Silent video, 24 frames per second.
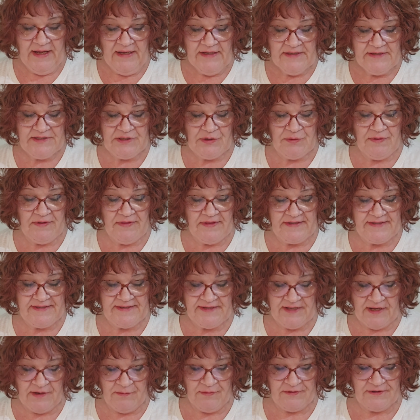So in the
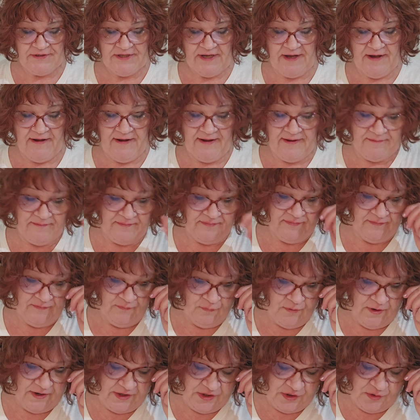summertime,
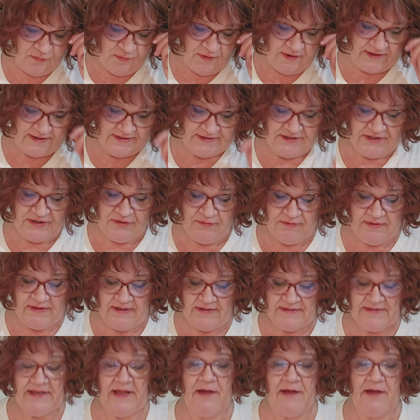what you want to do with this,